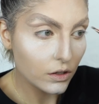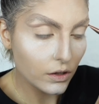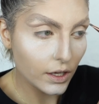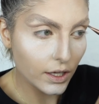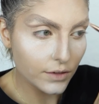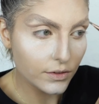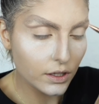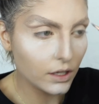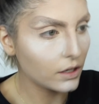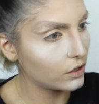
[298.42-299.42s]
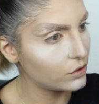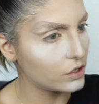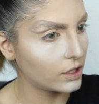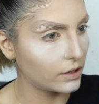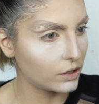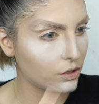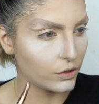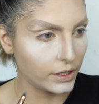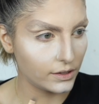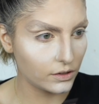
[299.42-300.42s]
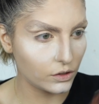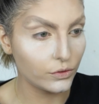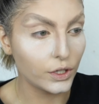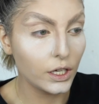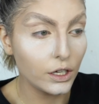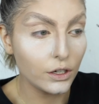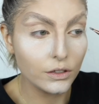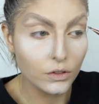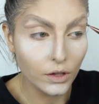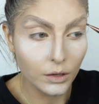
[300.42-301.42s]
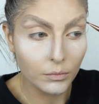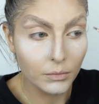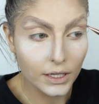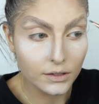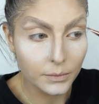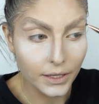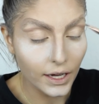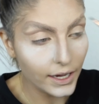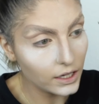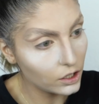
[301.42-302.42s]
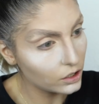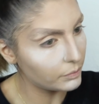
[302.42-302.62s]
So that gives it the illusion that the crease is over here, so that makes my eye look